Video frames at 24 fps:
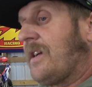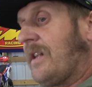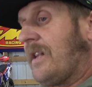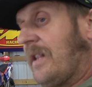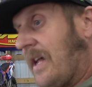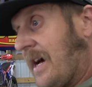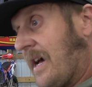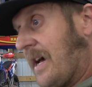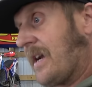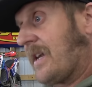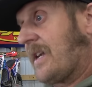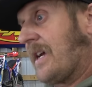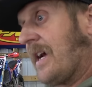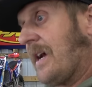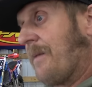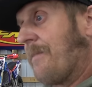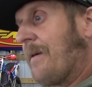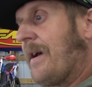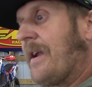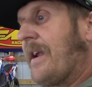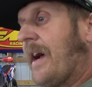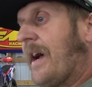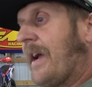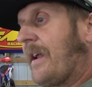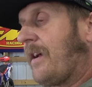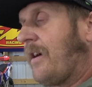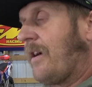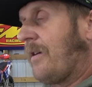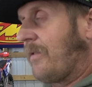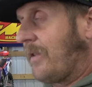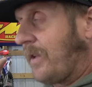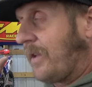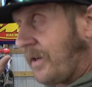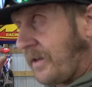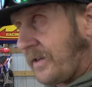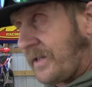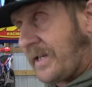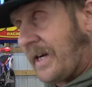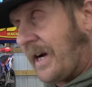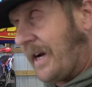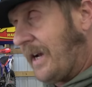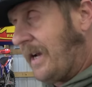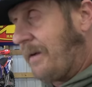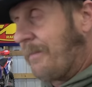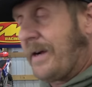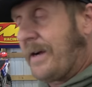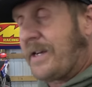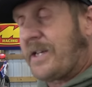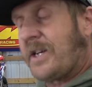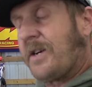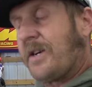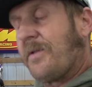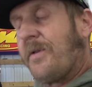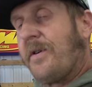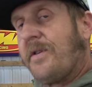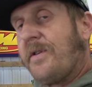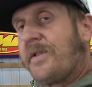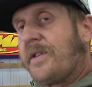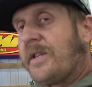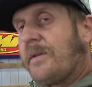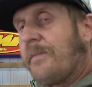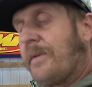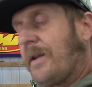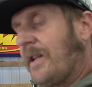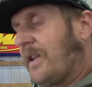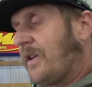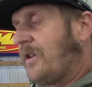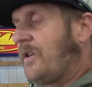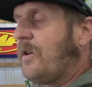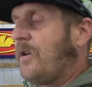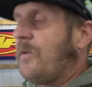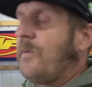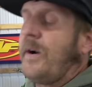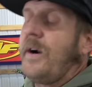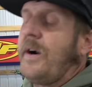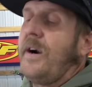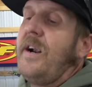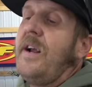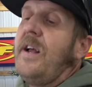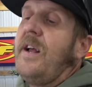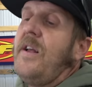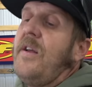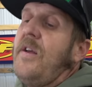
a lot of time at night on little tiny Mexican roads in the middle of nowhere.